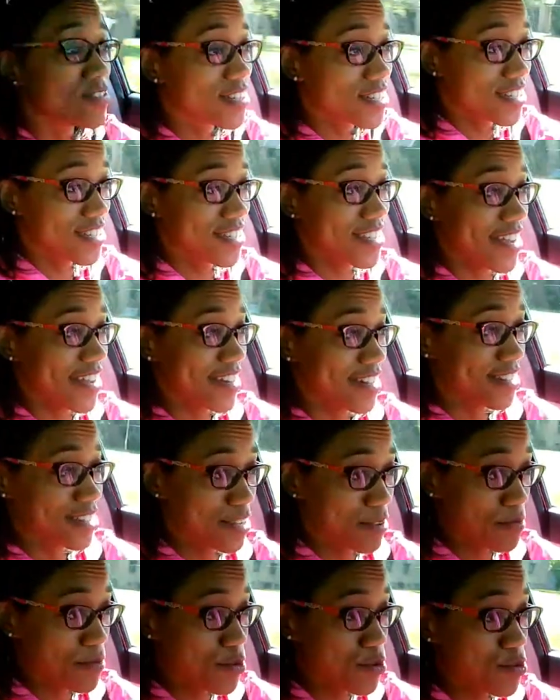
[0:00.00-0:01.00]
decided to
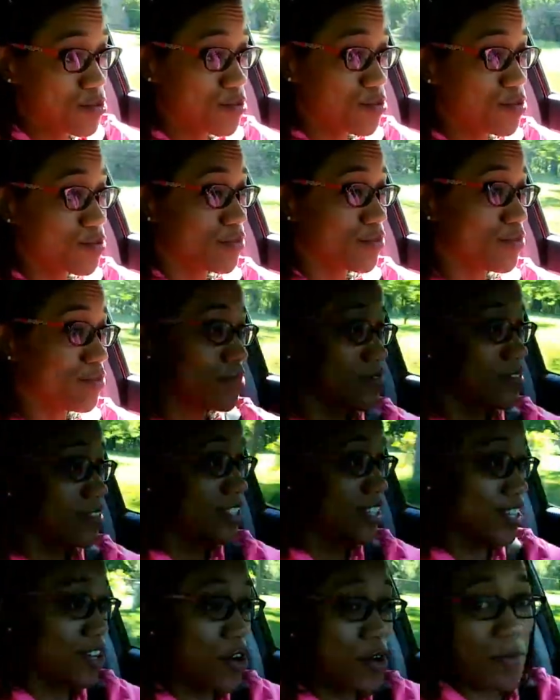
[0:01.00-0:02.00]
move
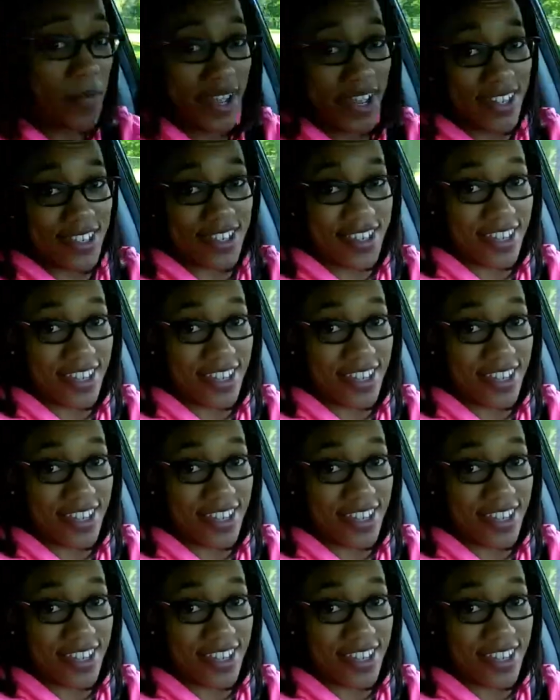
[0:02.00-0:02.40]
to no man's